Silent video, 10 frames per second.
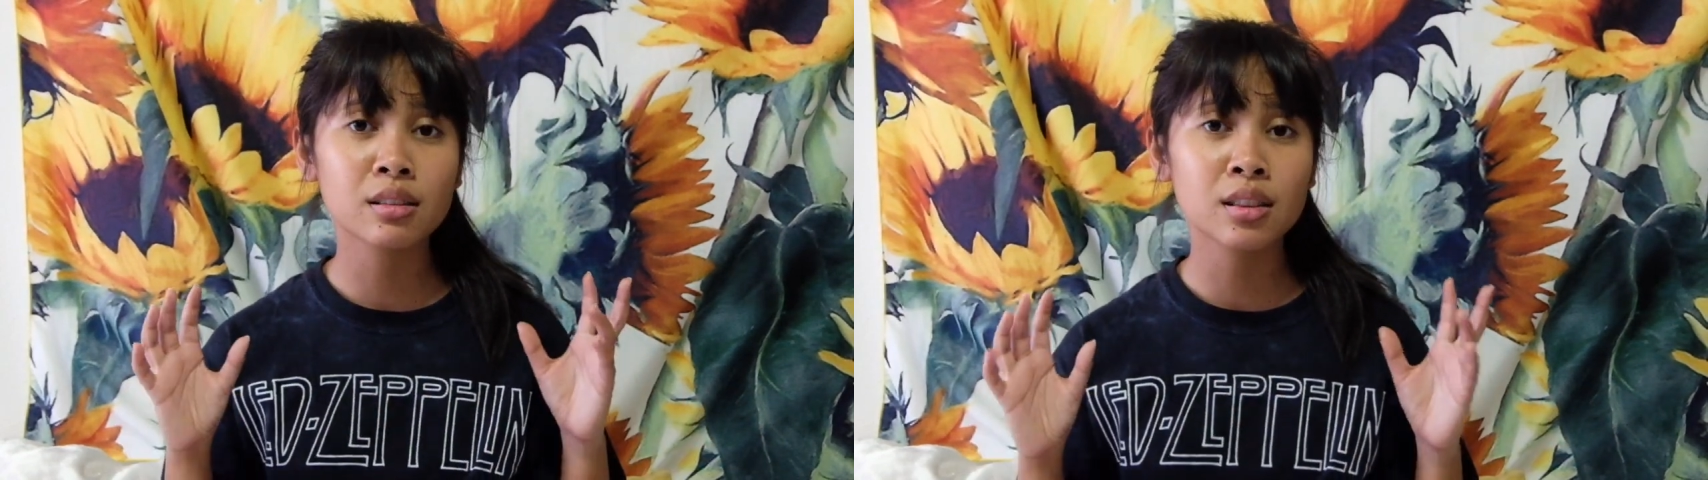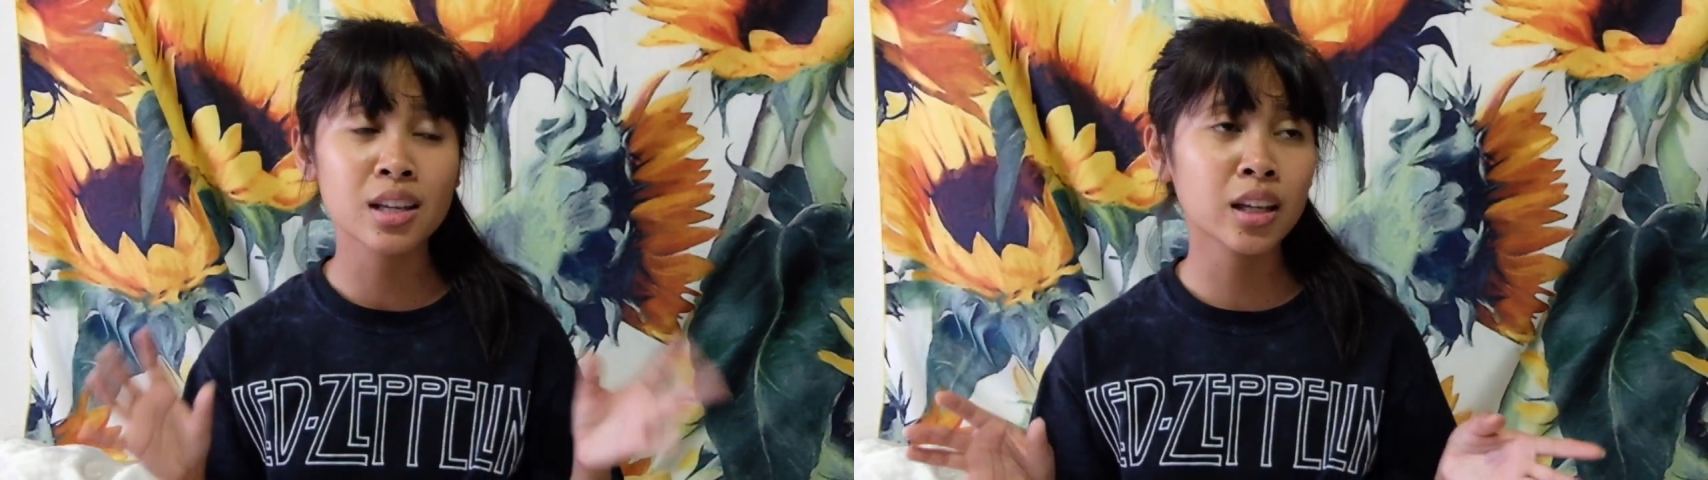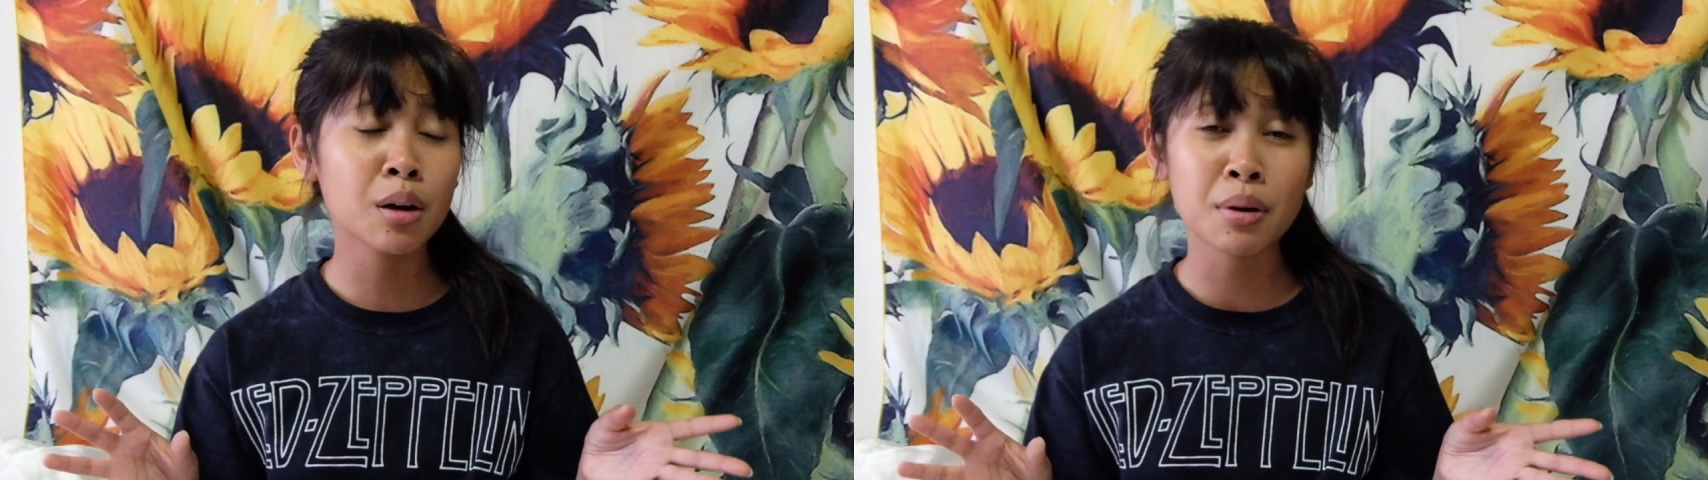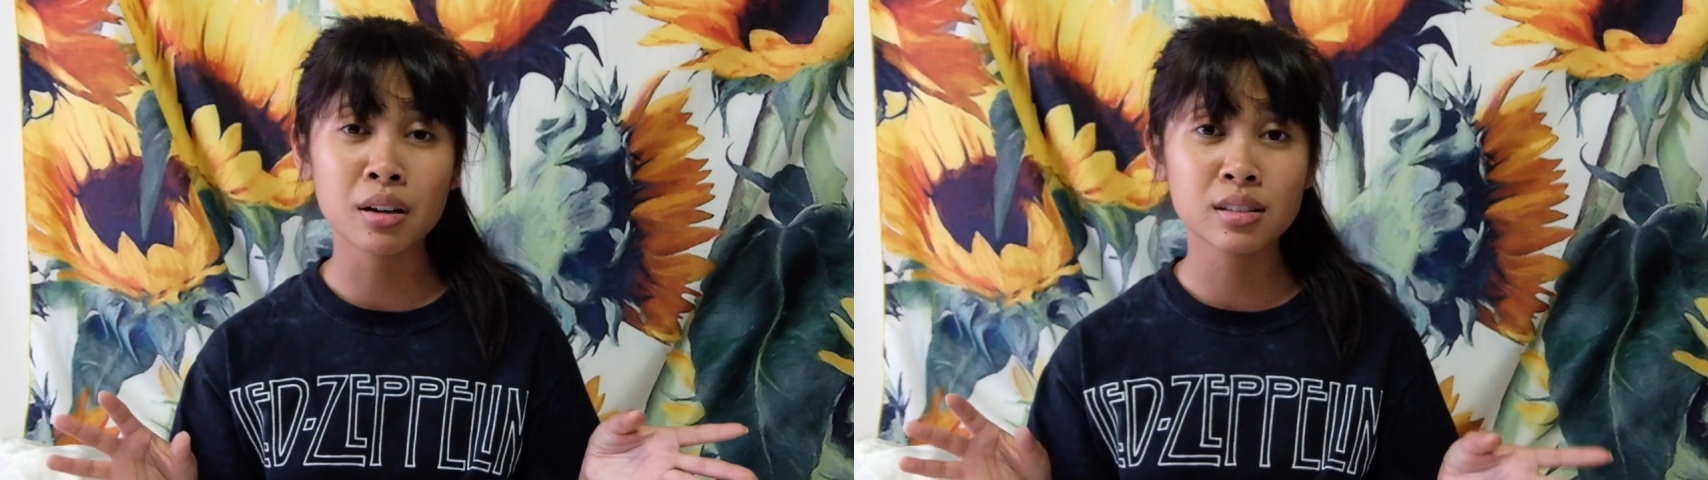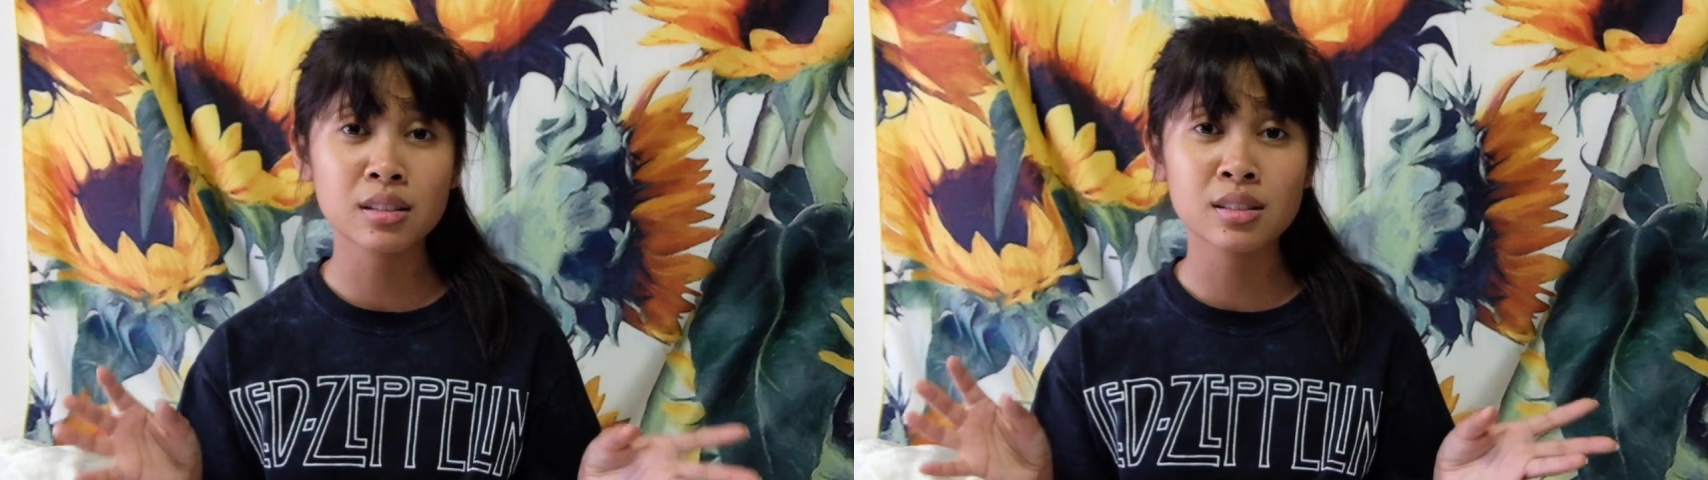thinking
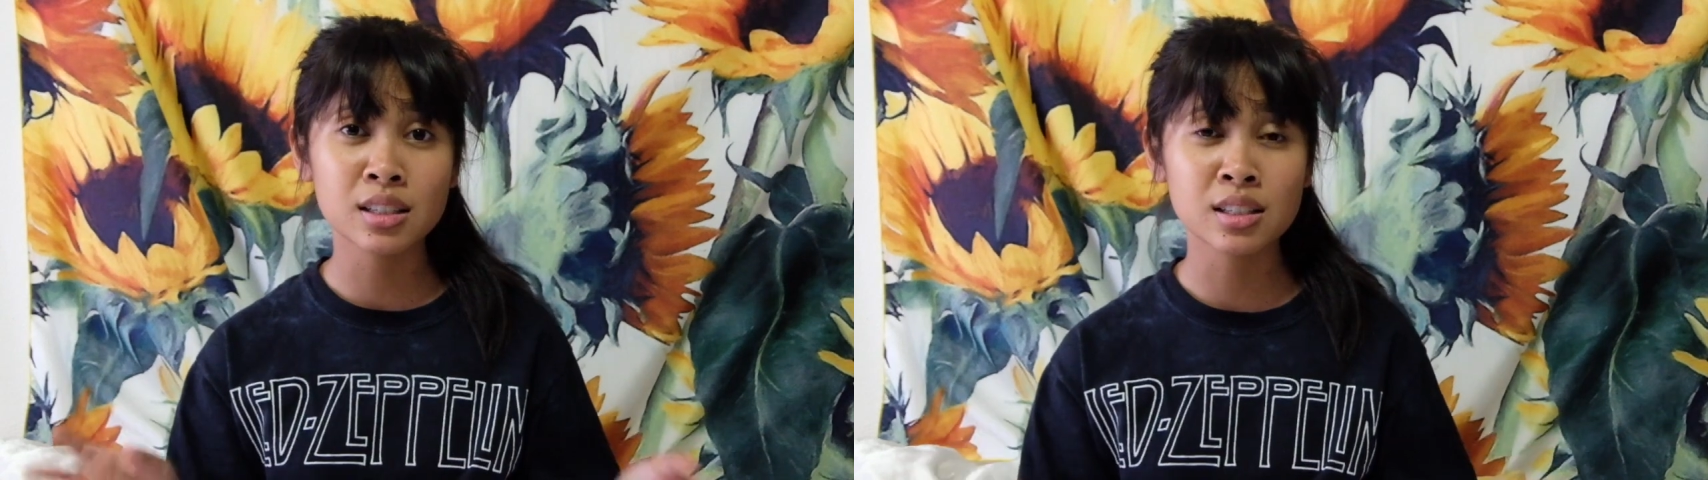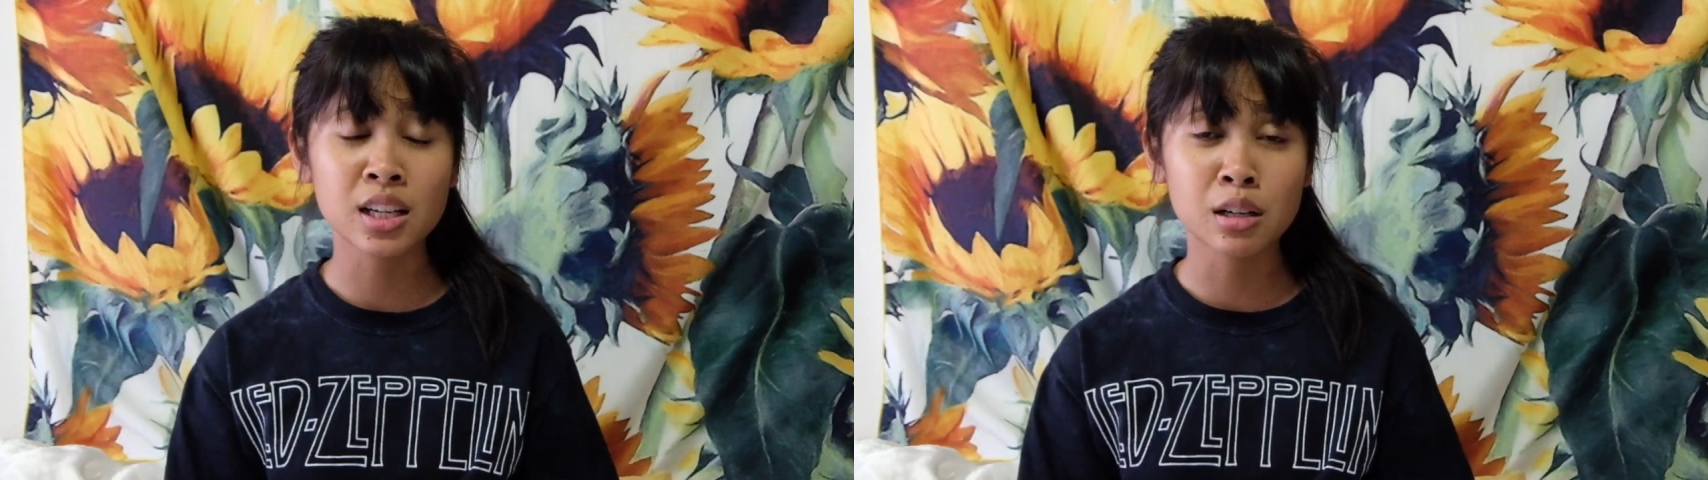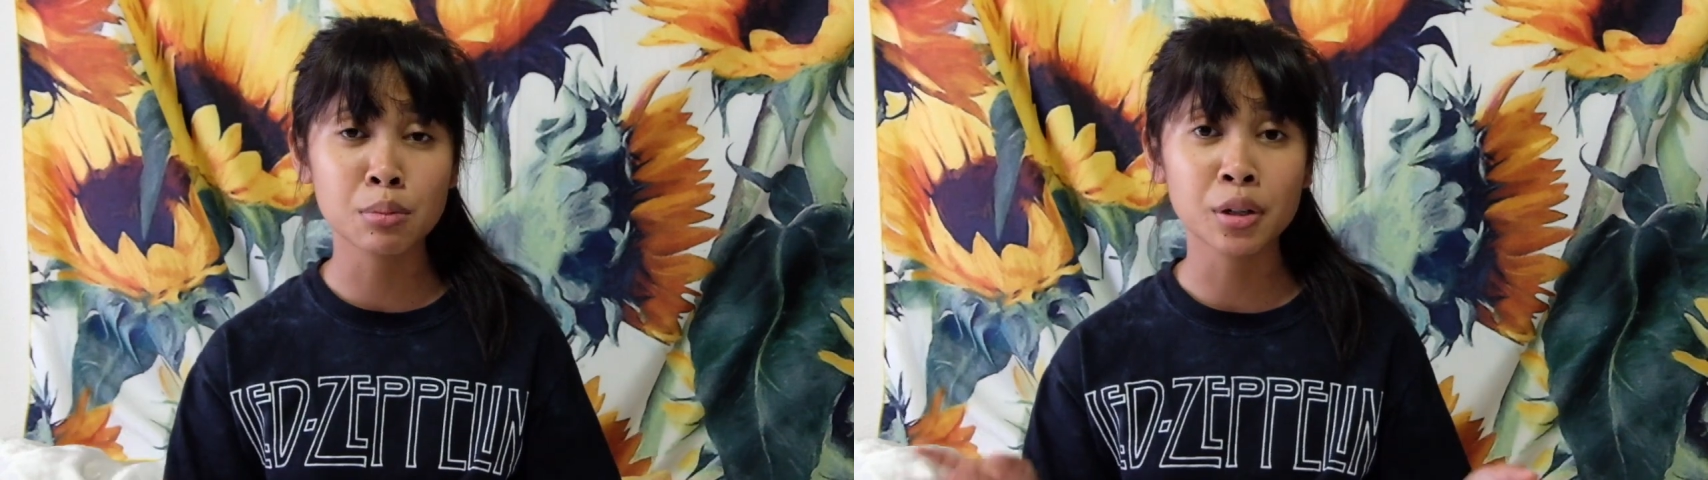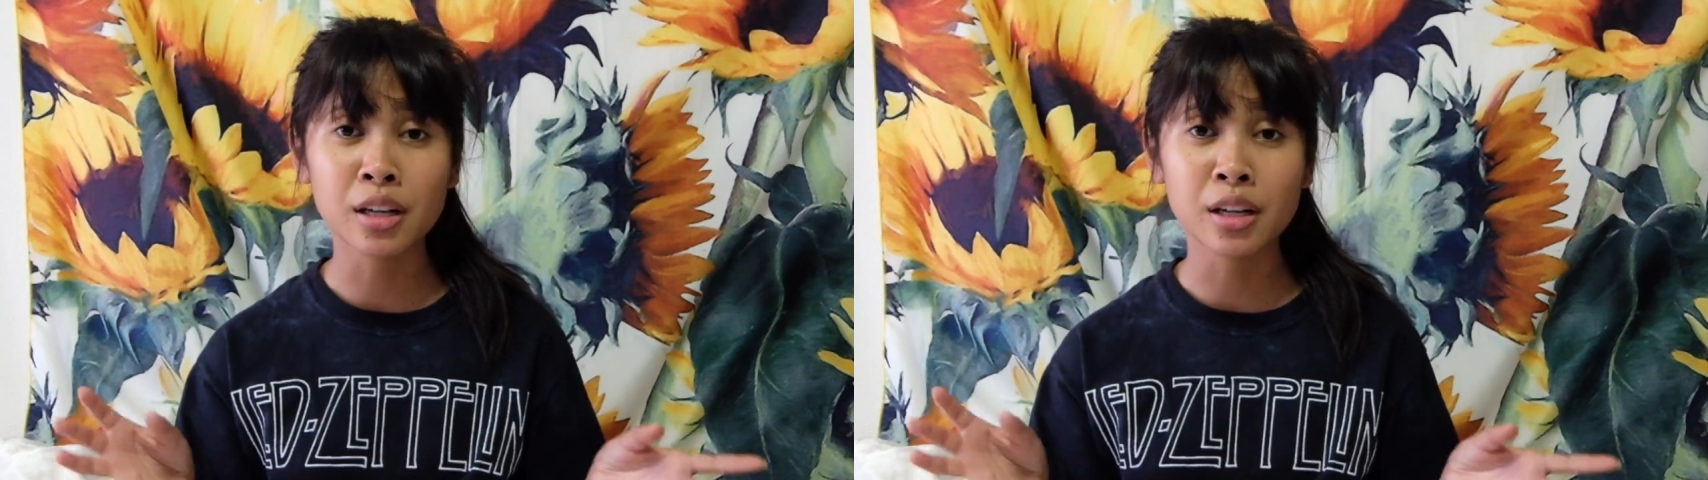about sustainable